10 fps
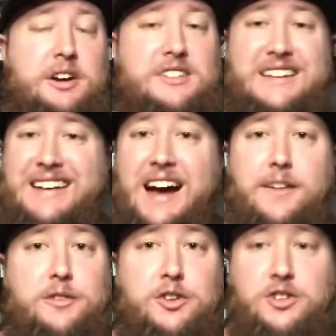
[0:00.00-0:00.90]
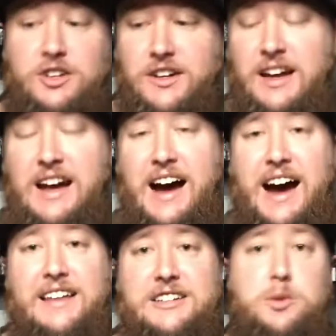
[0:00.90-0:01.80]
did not feel good.
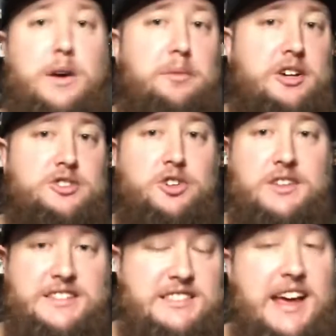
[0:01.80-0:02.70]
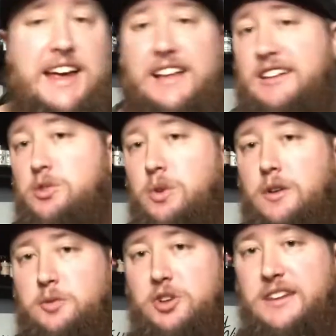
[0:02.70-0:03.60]
I like to wear butters during the day. I like to wear
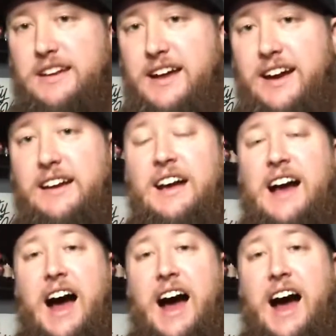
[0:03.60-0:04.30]
them during the night.